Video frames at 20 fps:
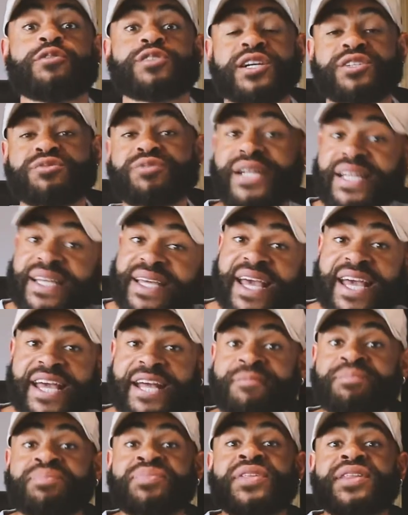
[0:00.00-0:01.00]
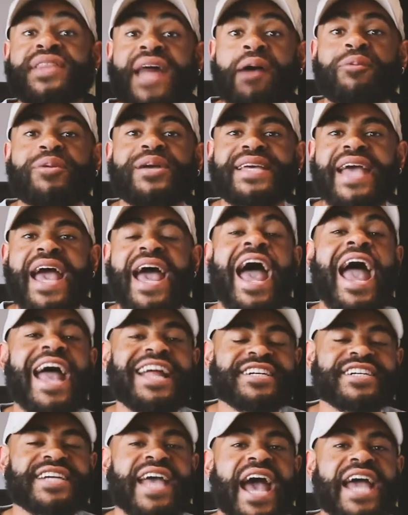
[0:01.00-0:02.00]
So it's really key that we get
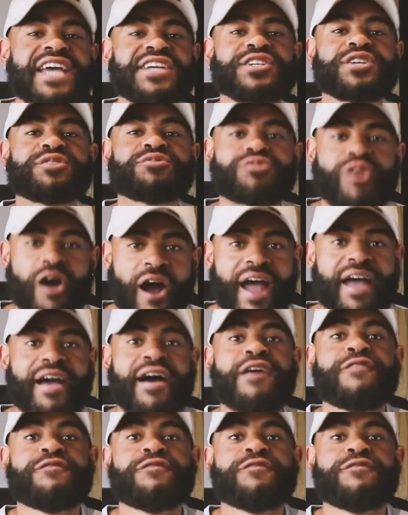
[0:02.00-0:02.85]
education right